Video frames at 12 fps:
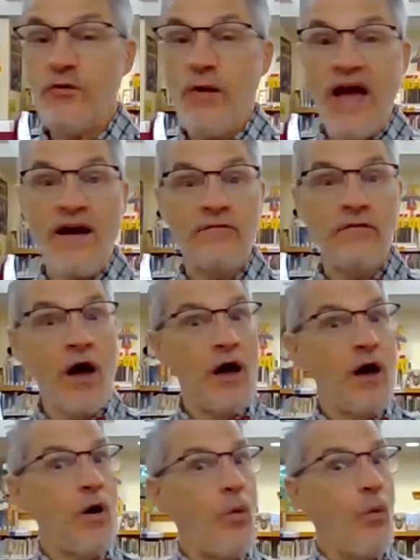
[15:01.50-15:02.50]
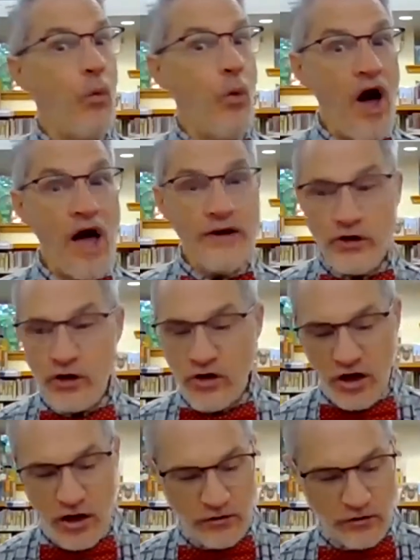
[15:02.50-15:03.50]
if you have
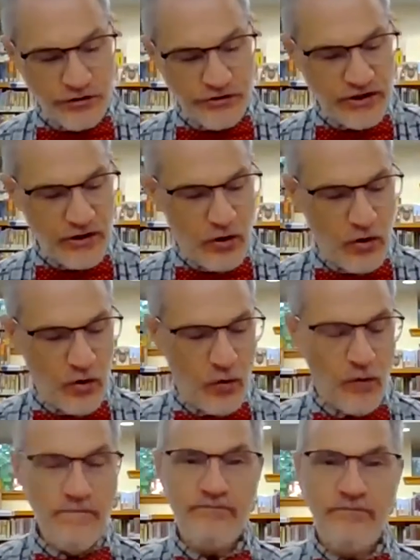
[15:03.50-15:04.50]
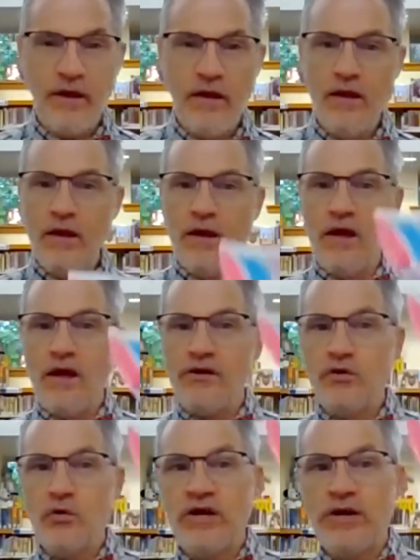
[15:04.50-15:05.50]
watercolors at home,
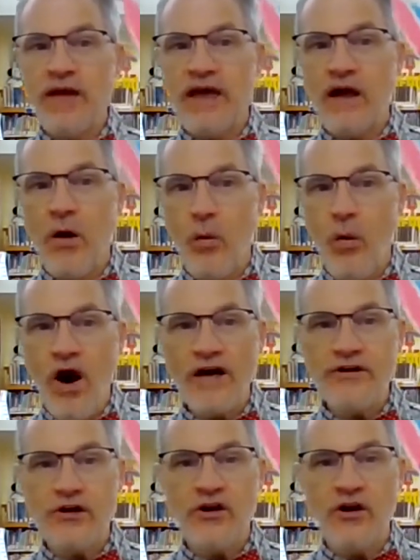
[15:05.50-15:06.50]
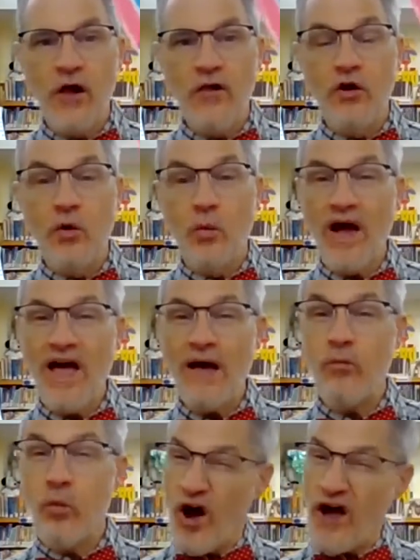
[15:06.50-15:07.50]
you can make a watercolor
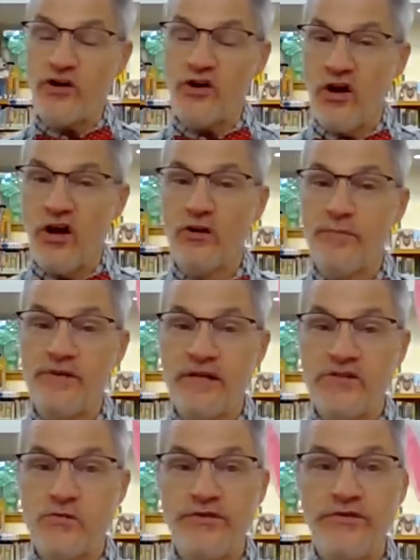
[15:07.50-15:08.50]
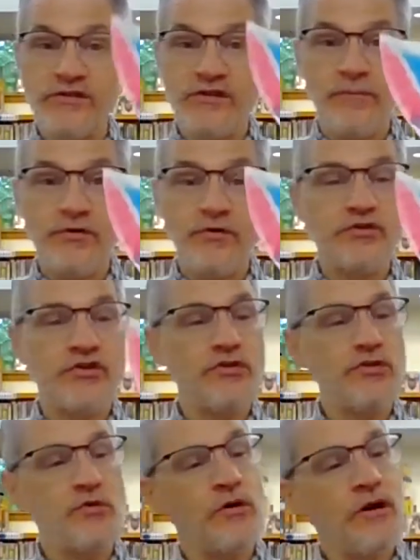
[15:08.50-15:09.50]
web. Watercolor begins with a
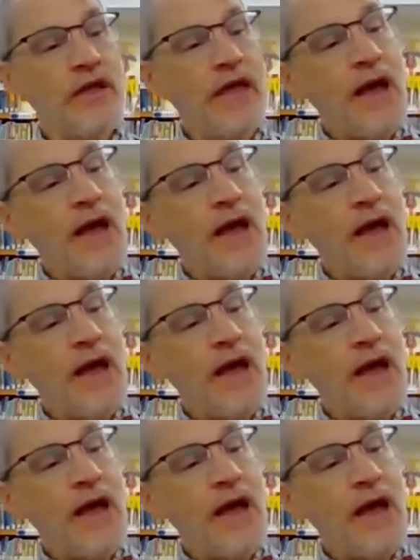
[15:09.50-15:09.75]
W2.